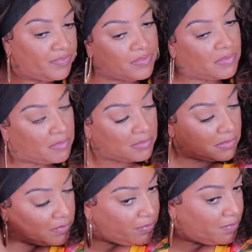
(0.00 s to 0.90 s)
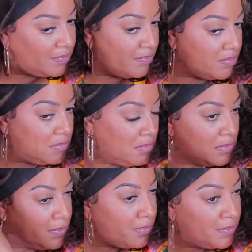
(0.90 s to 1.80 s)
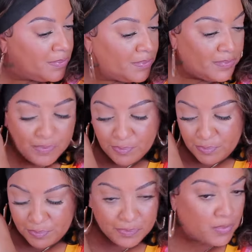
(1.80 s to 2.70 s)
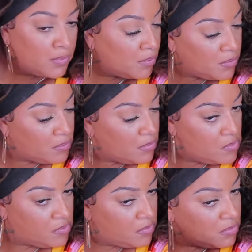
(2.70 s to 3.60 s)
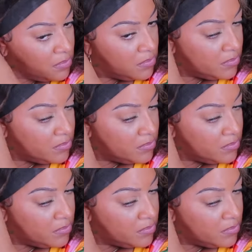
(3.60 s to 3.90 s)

Nothing is said.